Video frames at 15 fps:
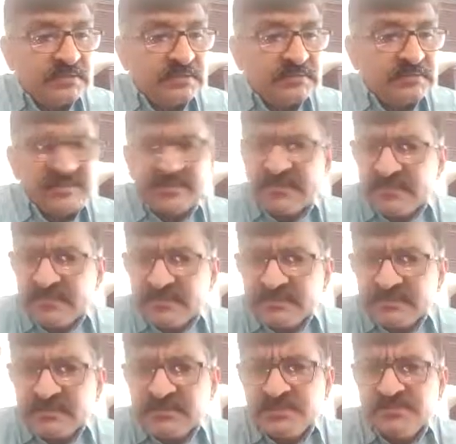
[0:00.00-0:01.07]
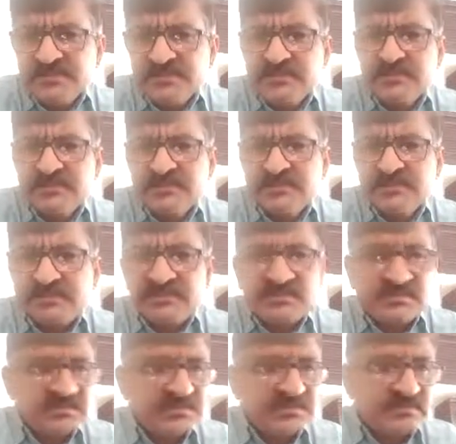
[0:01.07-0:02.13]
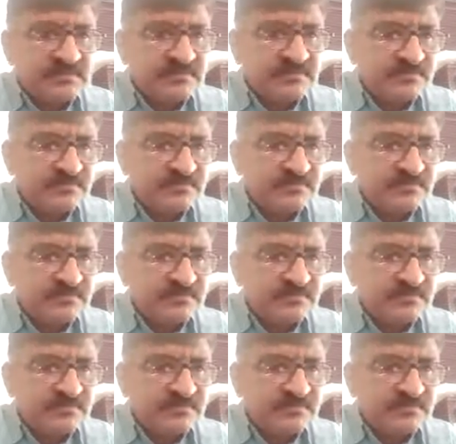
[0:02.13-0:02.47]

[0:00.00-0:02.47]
psychiatric disturbances plus stress,